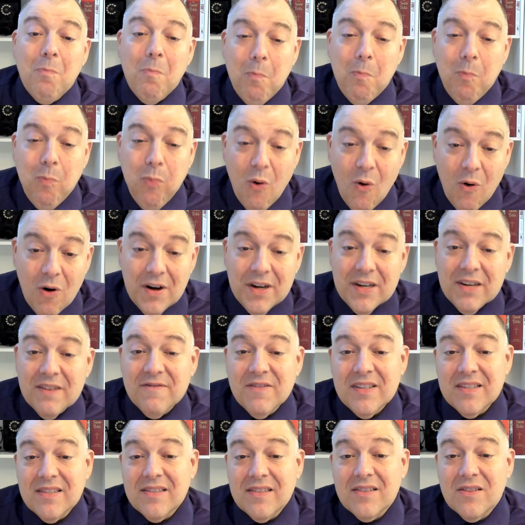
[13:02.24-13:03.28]
point of
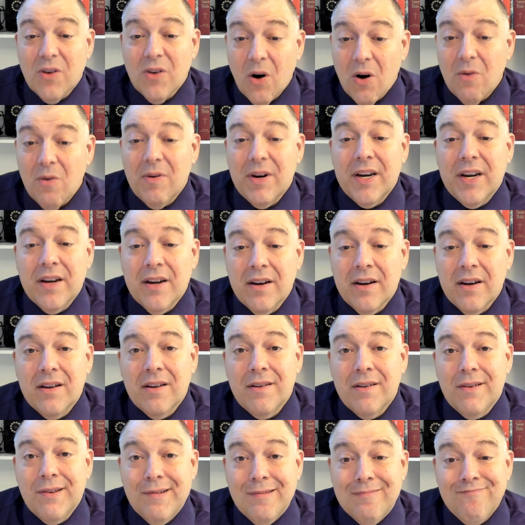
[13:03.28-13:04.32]
his story
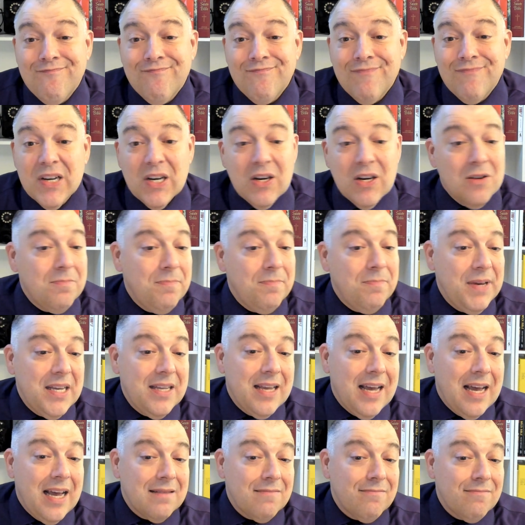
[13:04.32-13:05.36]
could be
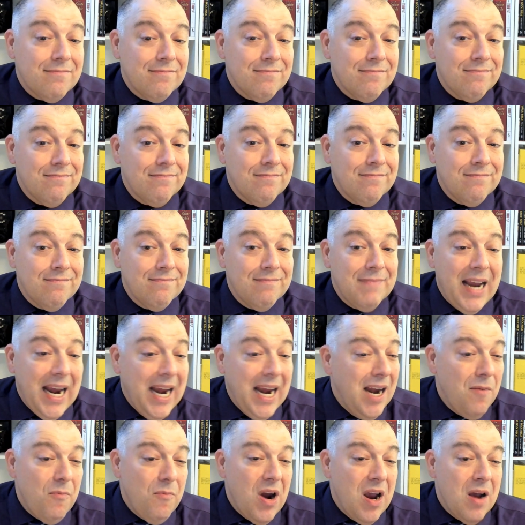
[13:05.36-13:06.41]
that
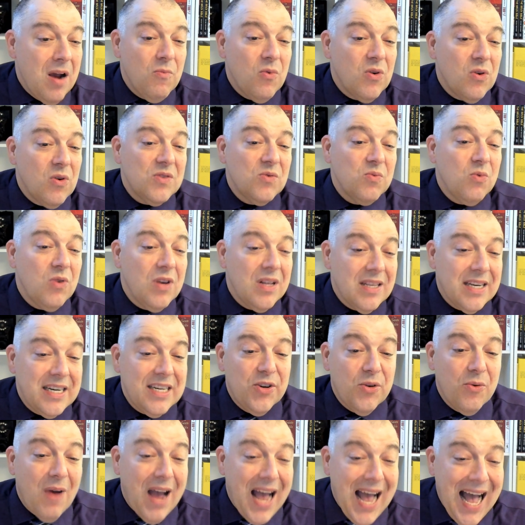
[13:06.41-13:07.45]
Abraham was willing
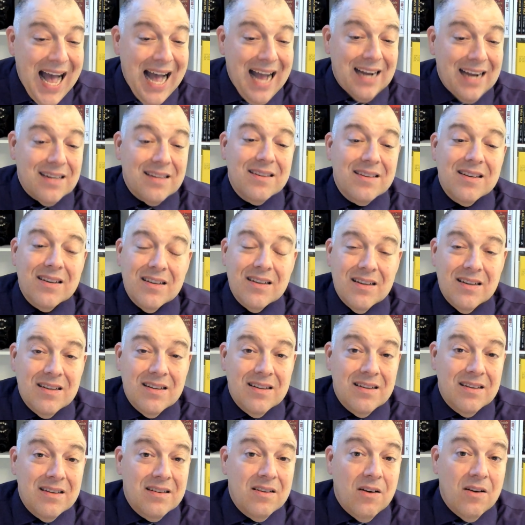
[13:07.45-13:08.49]
to act
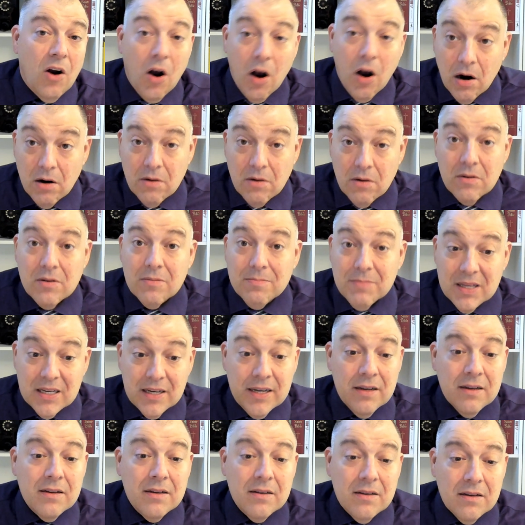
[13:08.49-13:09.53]

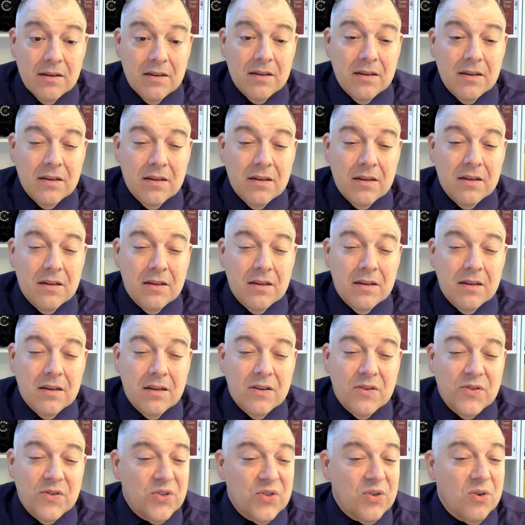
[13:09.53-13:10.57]
horribly
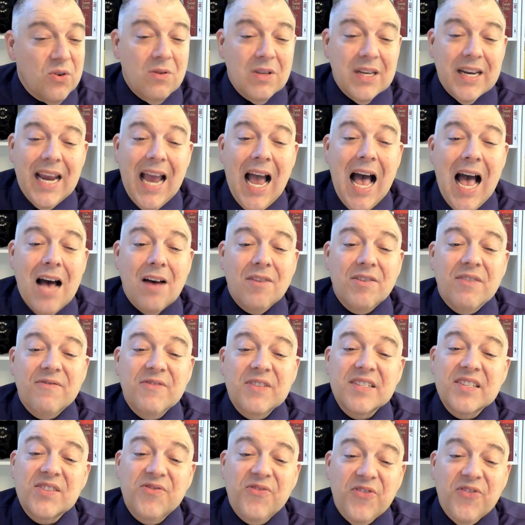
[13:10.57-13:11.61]
solely out of
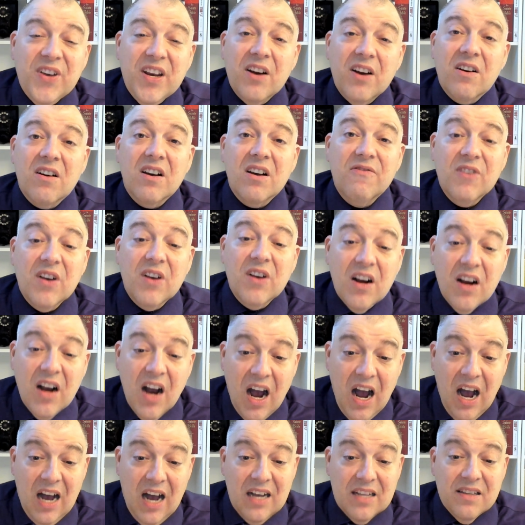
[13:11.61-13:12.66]
his fear of
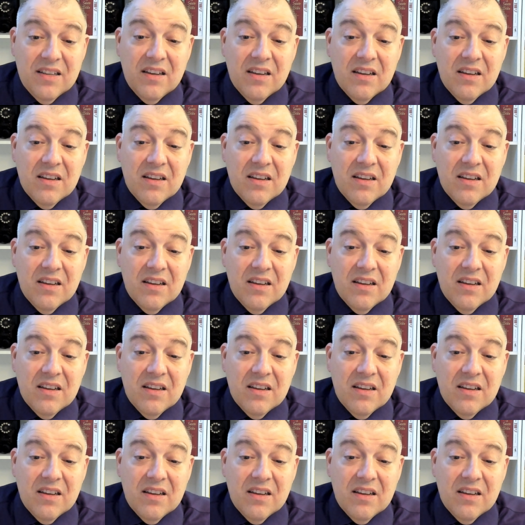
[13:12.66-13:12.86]
God,